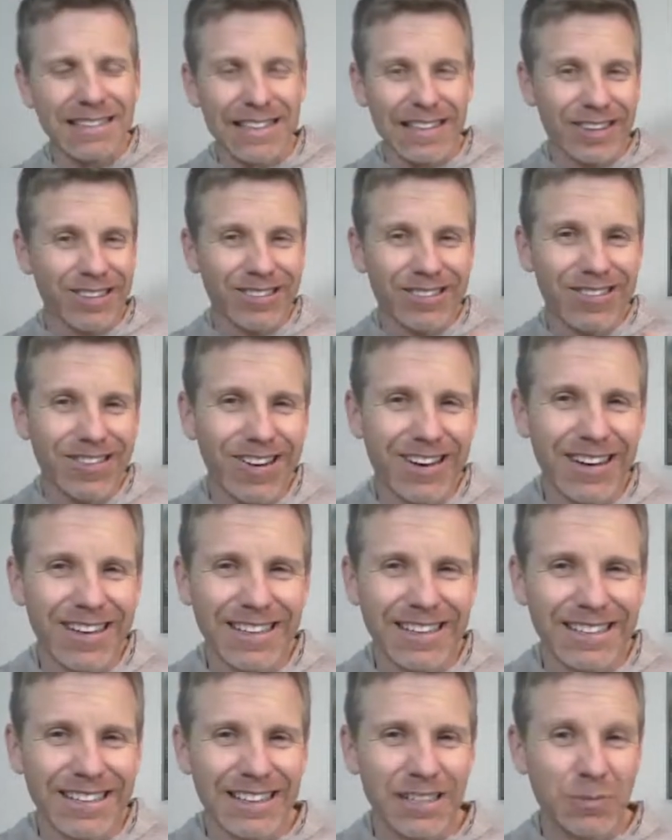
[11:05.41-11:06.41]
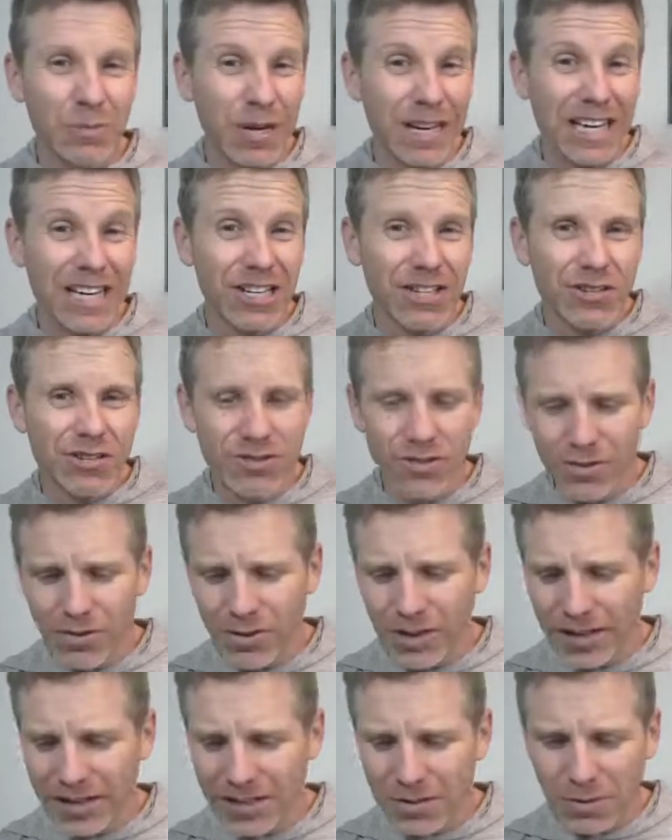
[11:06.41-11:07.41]
And he goes on, he says, we can do
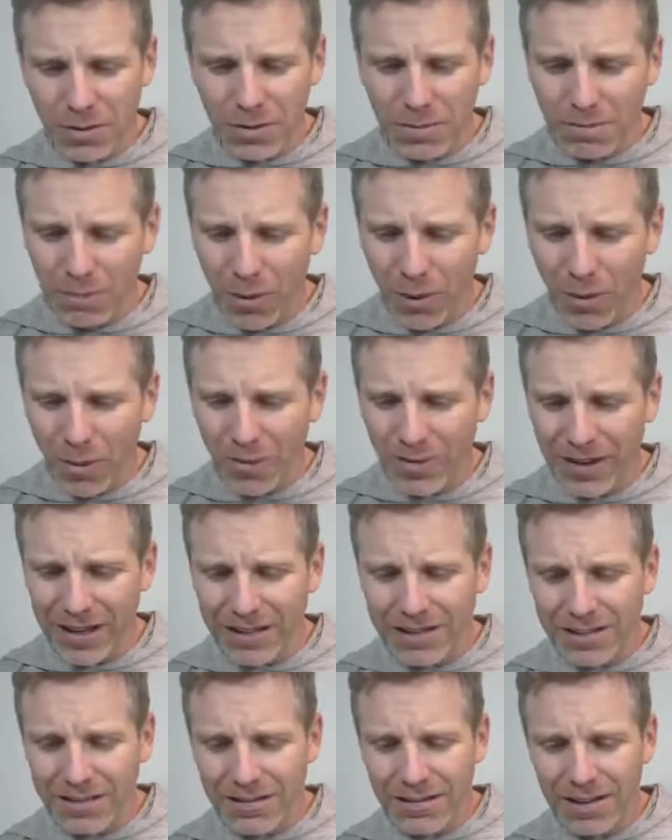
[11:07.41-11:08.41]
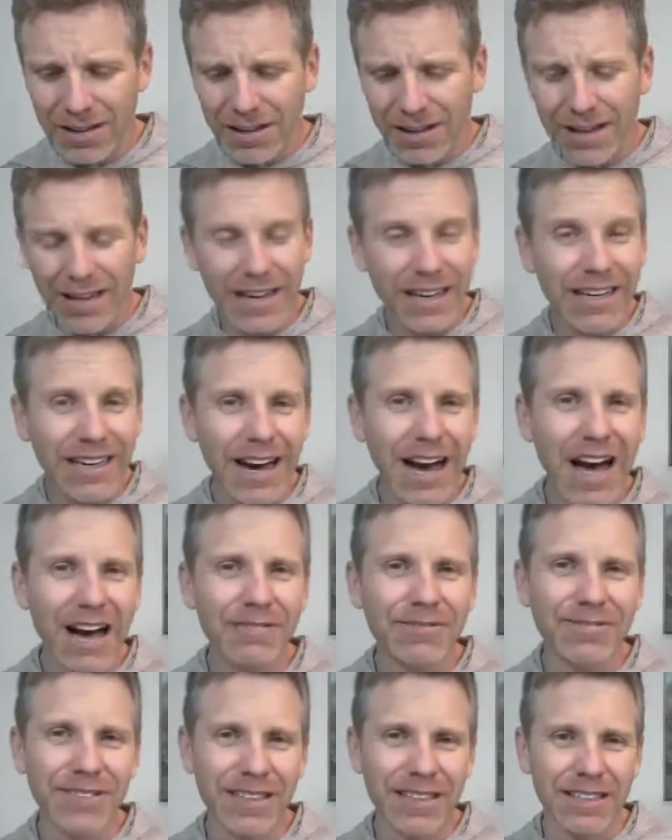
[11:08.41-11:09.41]
this with boldness and
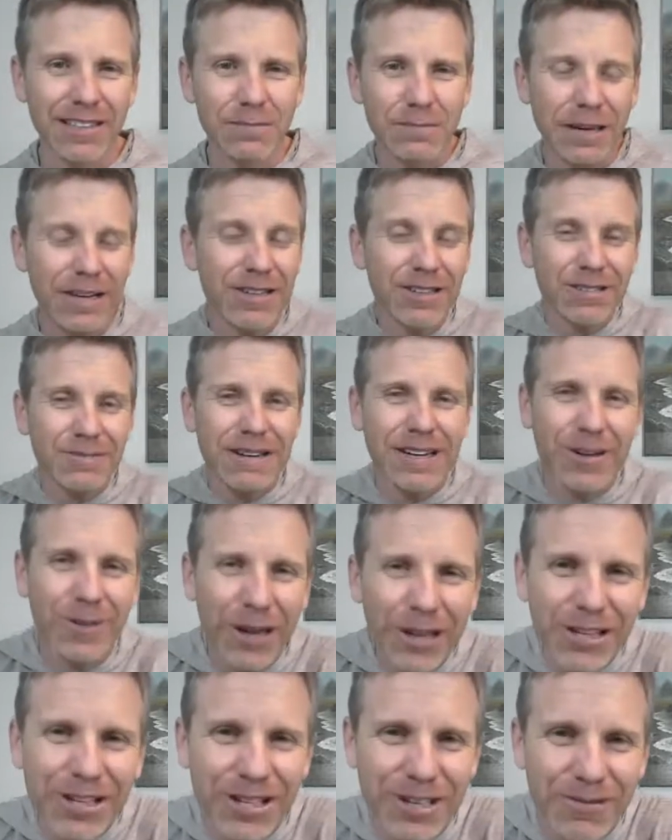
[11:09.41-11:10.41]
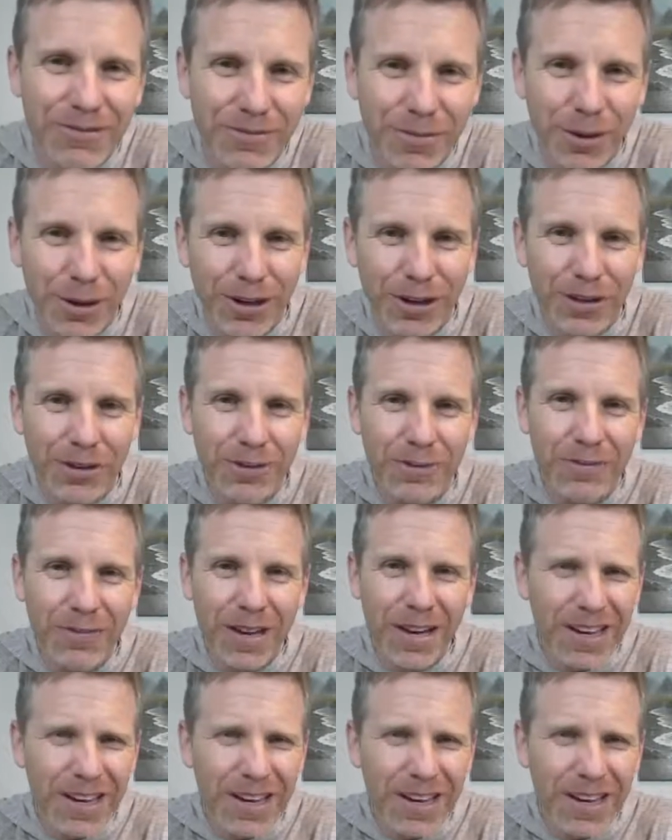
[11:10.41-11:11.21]
confidence. But here's my question for you.